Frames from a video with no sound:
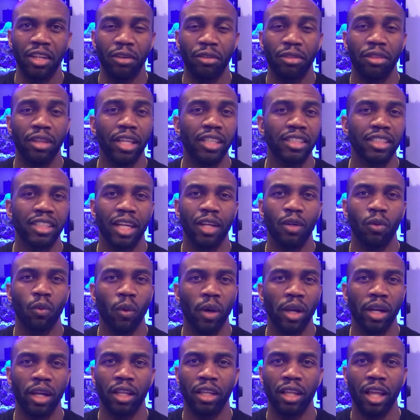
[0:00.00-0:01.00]
Things get
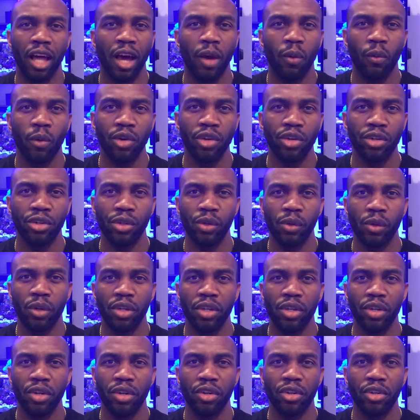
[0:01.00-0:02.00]
wet a lot when you're
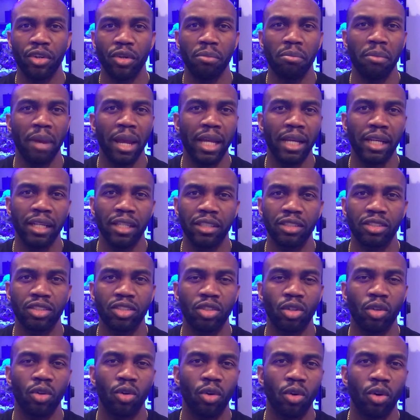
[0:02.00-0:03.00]
doing your
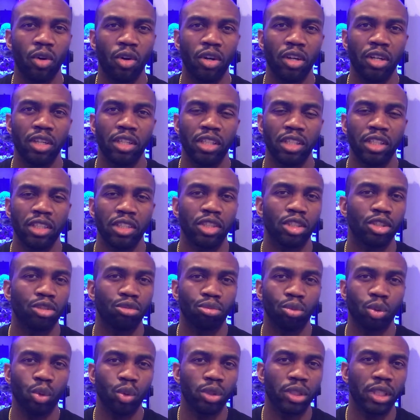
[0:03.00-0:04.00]
maintenance or
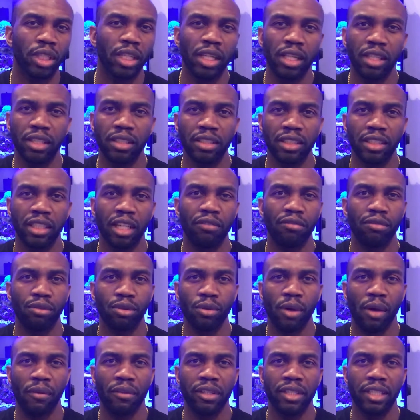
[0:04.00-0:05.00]
just routine stuff
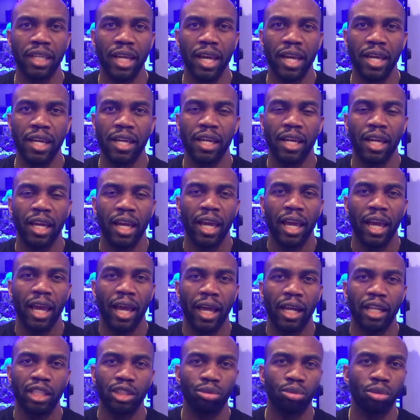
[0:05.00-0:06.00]
throughout the day.
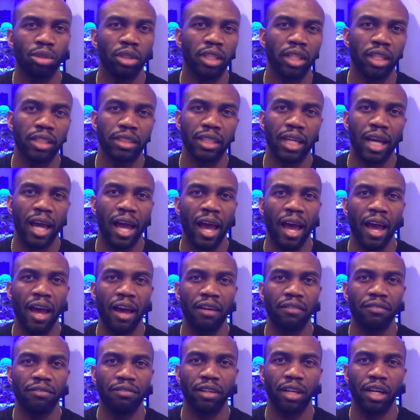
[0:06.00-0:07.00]
And it's really good to
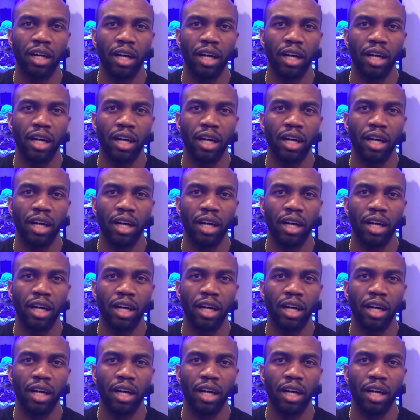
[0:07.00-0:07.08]
have